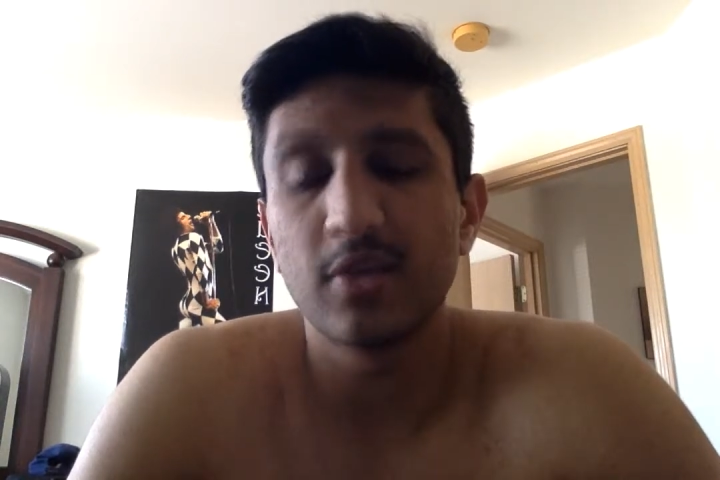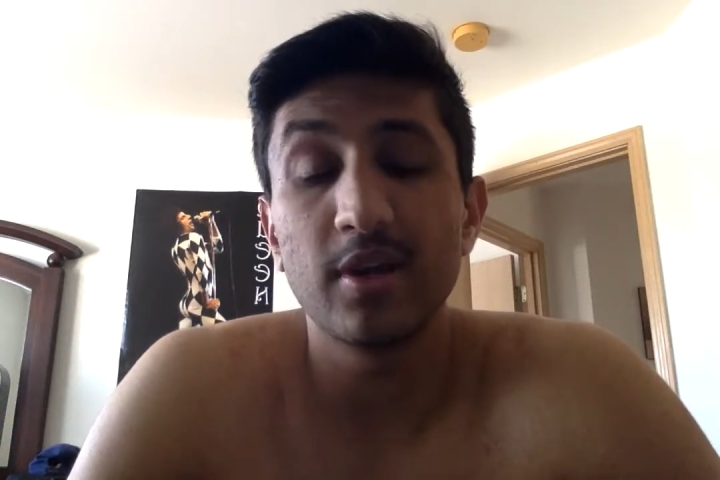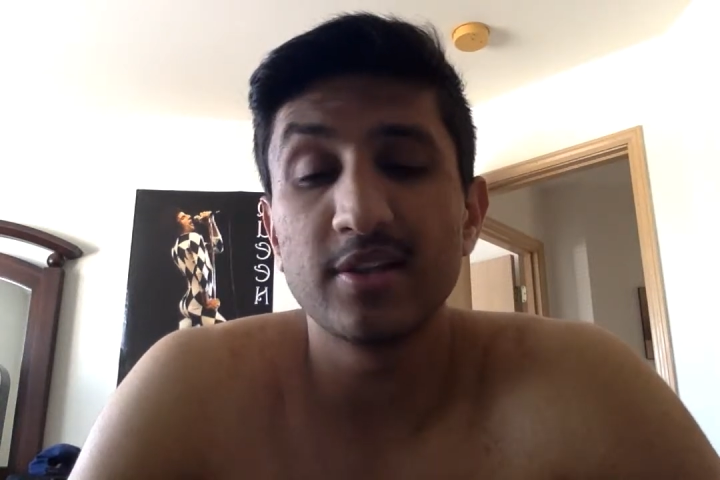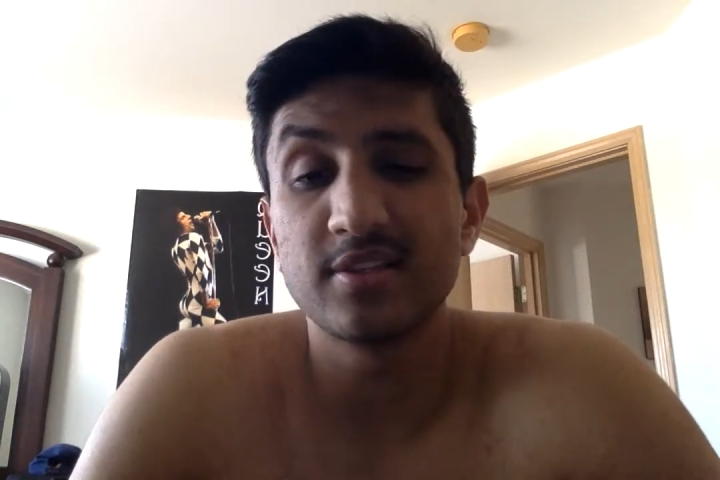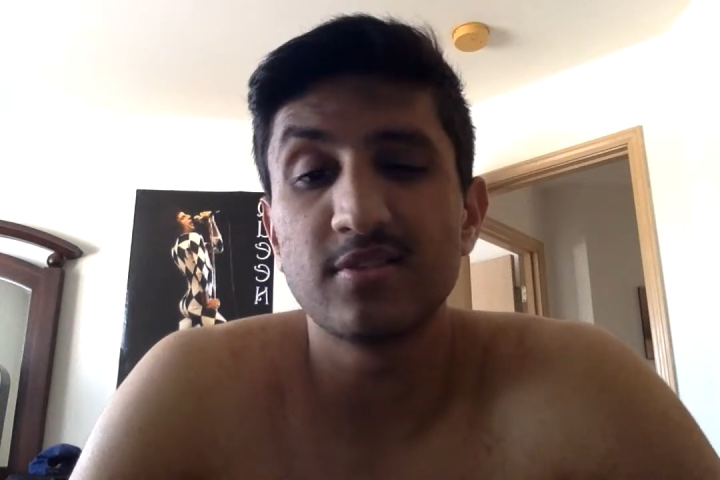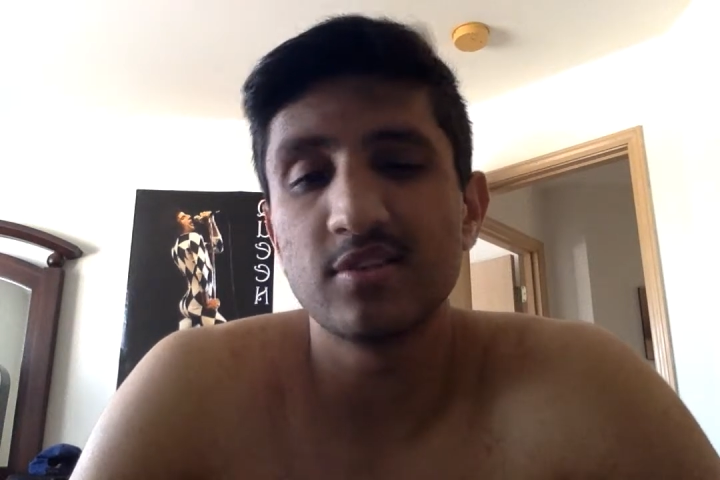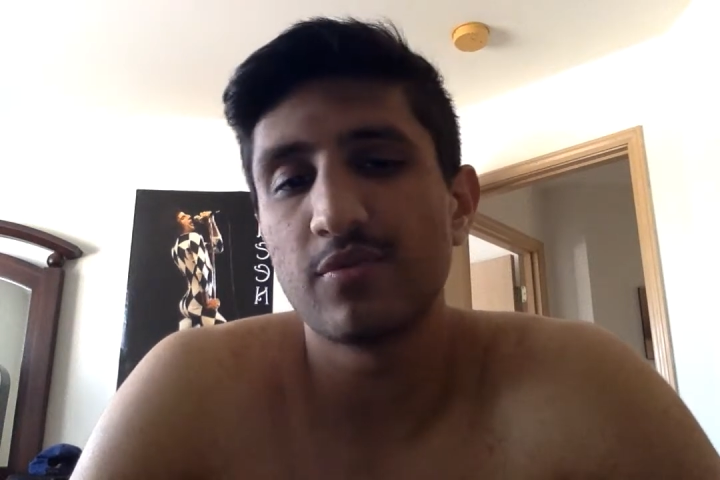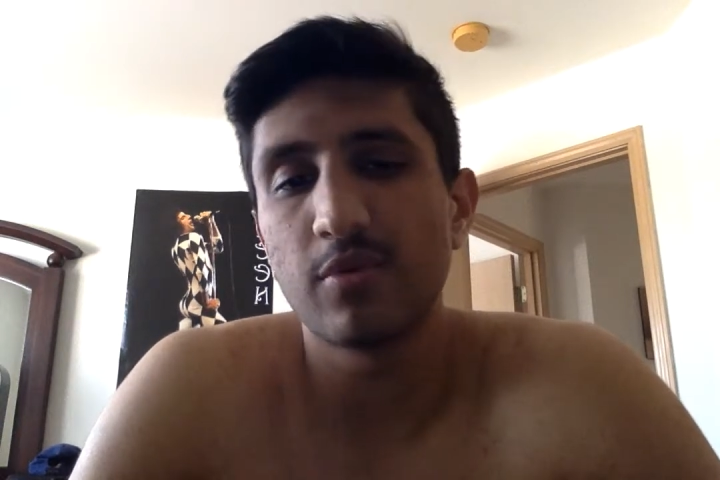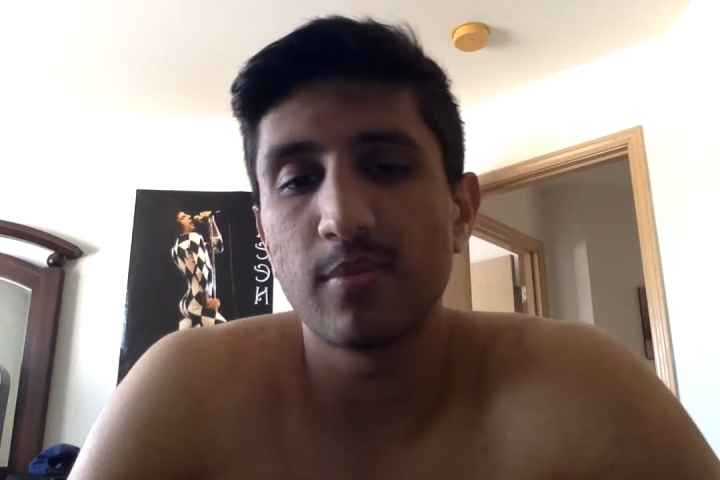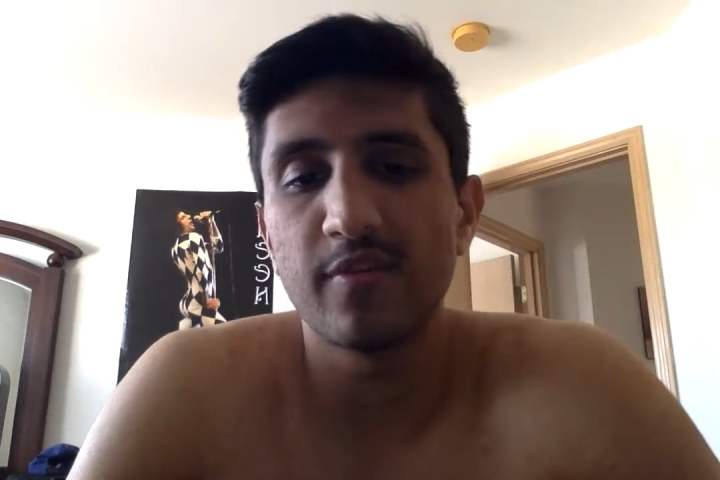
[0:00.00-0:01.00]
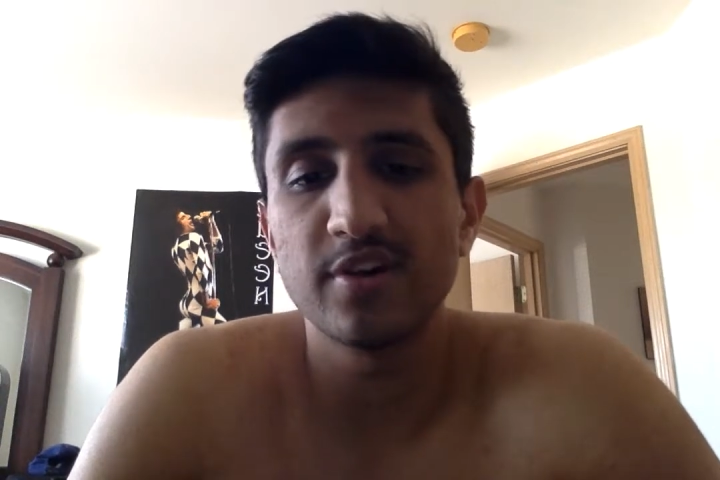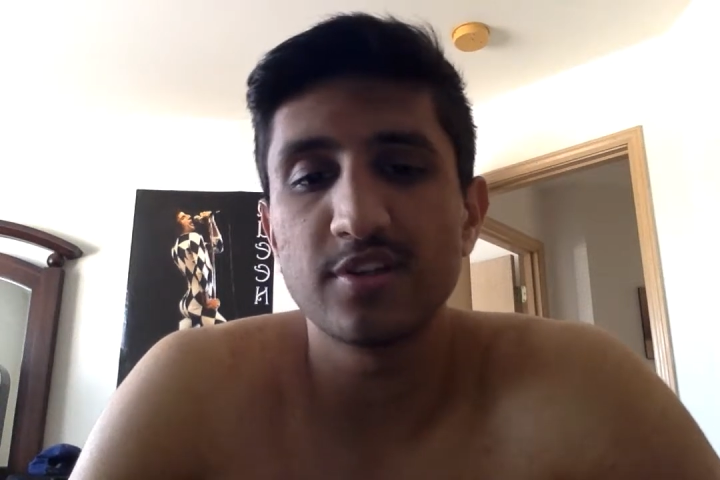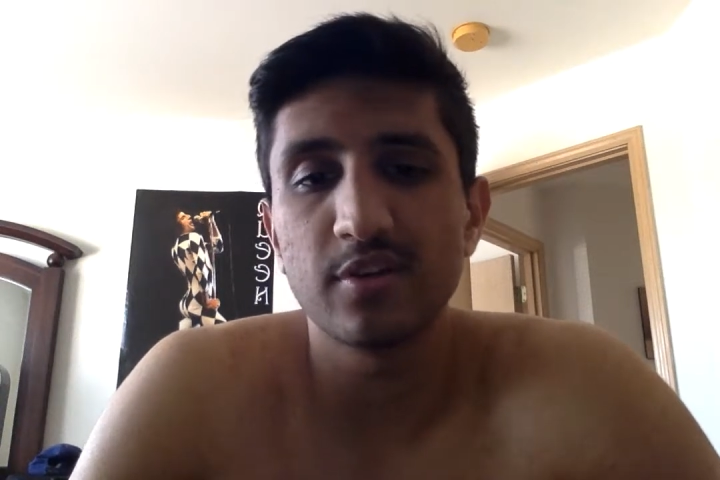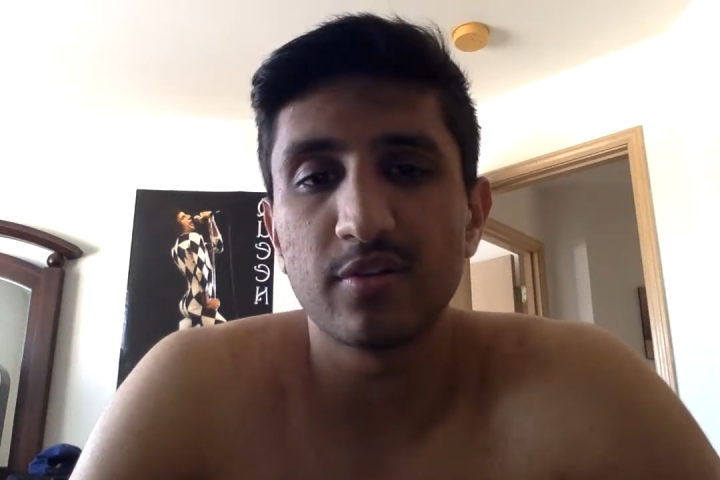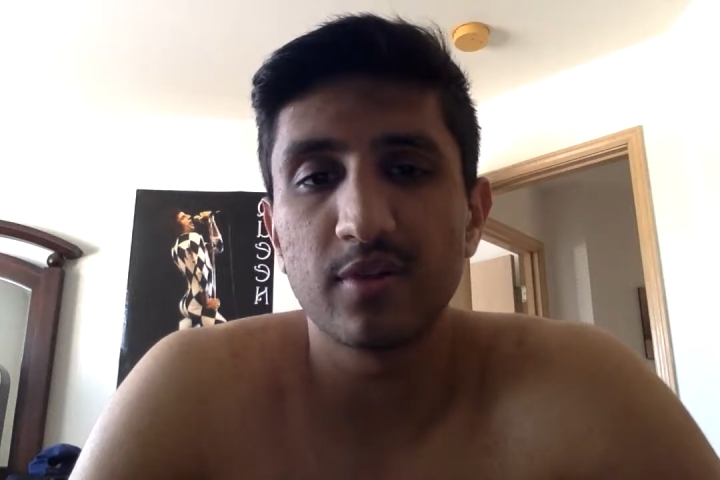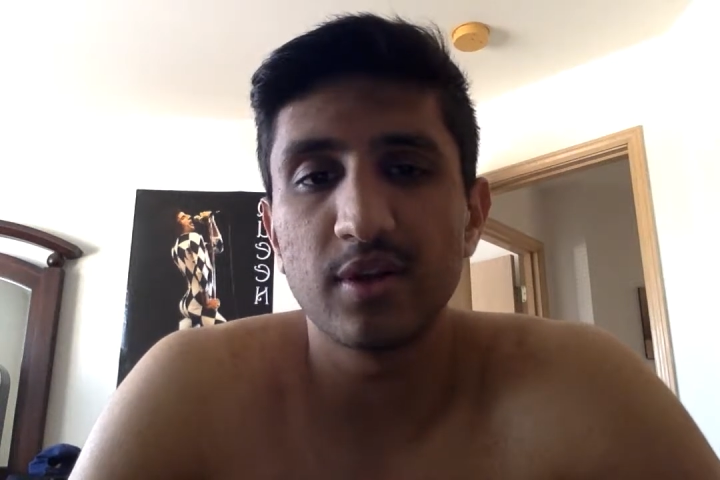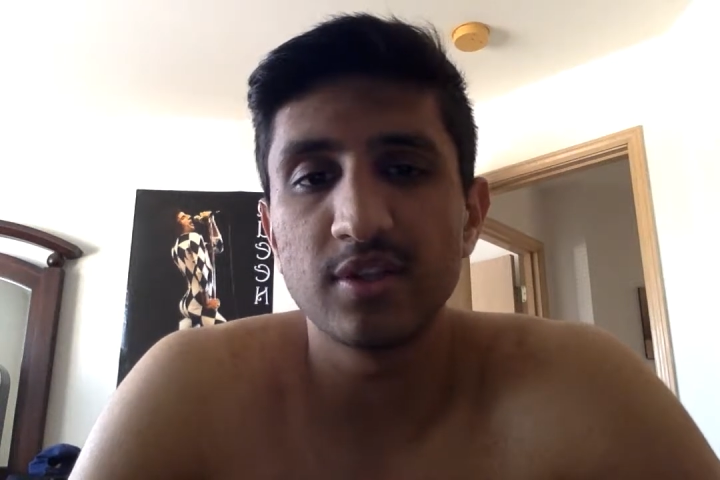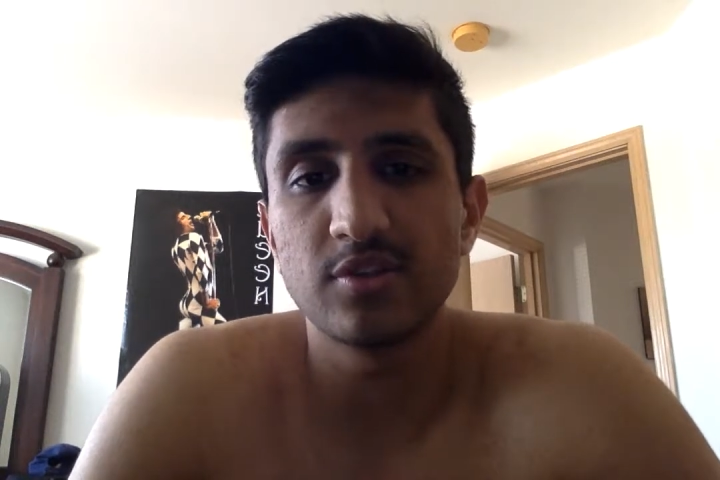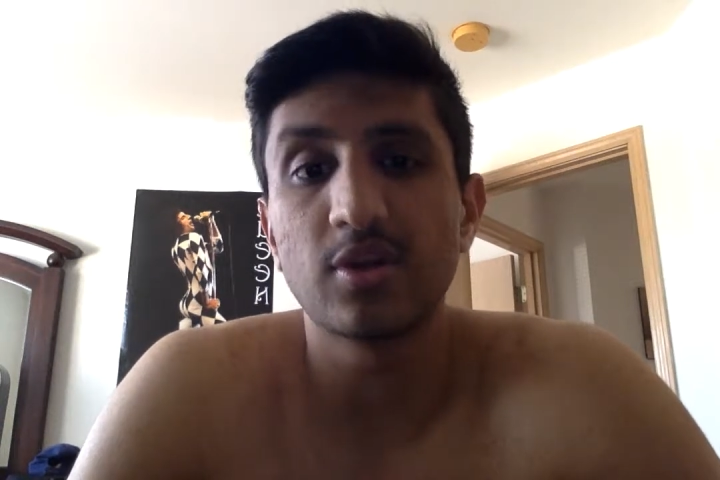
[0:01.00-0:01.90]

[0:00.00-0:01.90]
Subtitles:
oh yeah, it's just a form of osteoarthritis.